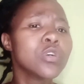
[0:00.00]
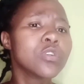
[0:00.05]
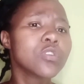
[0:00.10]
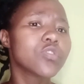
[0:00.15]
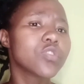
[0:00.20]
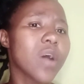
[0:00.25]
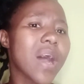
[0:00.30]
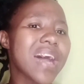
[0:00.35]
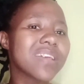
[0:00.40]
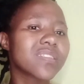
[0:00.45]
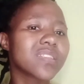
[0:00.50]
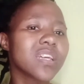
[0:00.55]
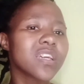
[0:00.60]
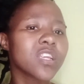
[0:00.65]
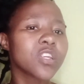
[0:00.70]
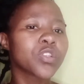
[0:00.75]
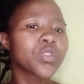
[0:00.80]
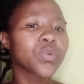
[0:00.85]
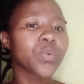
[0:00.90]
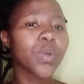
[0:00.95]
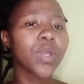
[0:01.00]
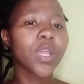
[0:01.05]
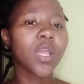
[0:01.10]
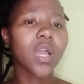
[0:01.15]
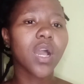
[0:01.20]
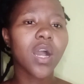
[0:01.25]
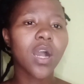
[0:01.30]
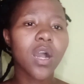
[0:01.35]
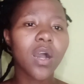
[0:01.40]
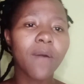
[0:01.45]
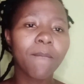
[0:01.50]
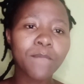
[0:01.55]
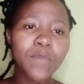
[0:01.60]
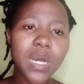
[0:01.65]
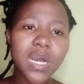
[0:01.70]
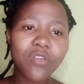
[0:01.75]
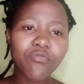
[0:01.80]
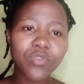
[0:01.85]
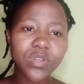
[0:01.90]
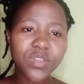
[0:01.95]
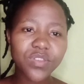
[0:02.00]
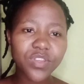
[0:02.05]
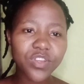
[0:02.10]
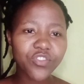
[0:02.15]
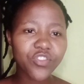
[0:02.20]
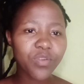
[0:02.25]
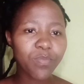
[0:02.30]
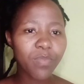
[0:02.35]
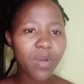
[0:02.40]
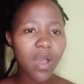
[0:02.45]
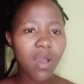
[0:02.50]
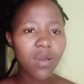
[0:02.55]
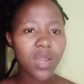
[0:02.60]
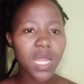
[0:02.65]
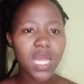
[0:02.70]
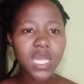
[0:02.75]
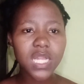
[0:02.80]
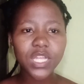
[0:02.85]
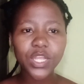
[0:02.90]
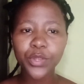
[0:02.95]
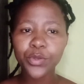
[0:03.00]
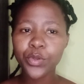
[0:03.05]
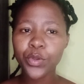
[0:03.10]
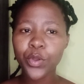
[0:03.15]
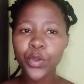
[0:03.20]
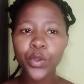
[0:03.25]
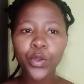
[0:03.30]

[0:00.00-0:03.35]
So I started doing a research about it and